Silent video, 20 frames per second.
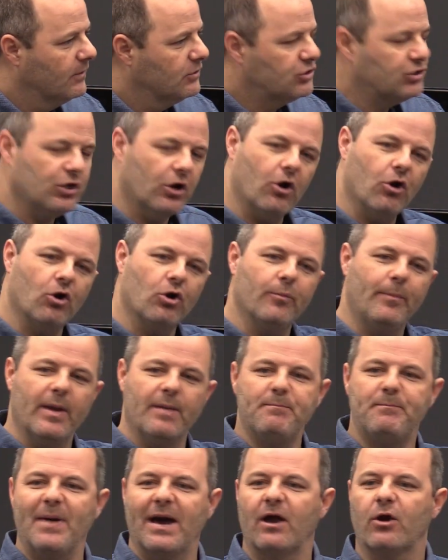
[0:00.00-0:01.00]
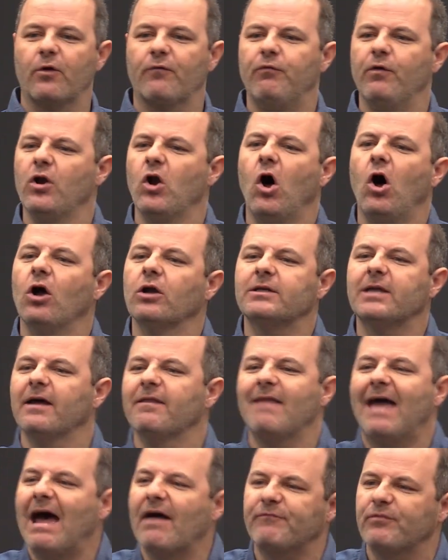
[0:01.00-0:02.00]
Sure, it would have been better if we'd all
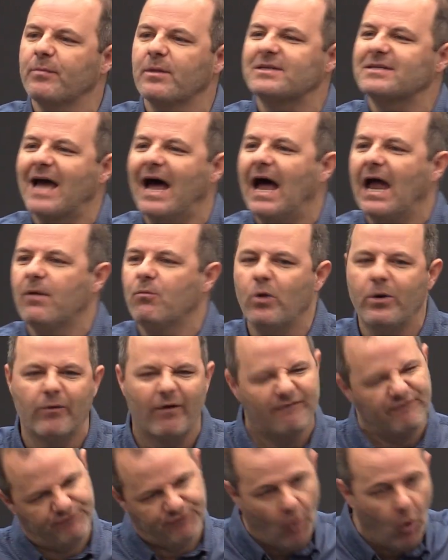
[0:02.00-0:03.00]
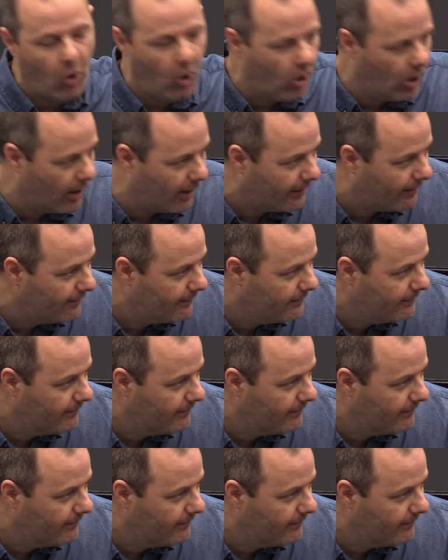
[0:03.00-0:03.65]
done that from the time we were 4.